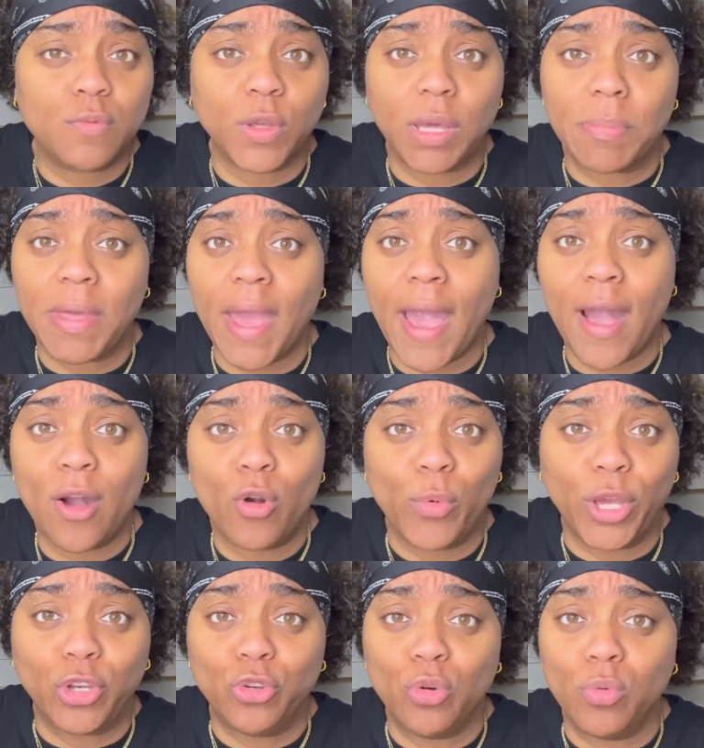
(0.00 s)
We can be out. We
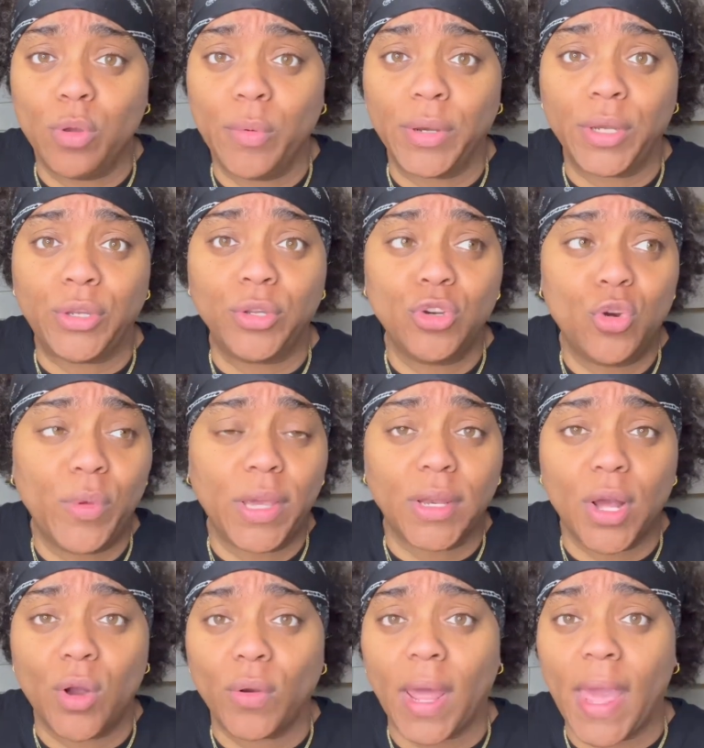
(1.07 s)
can do what we want to do. We can hold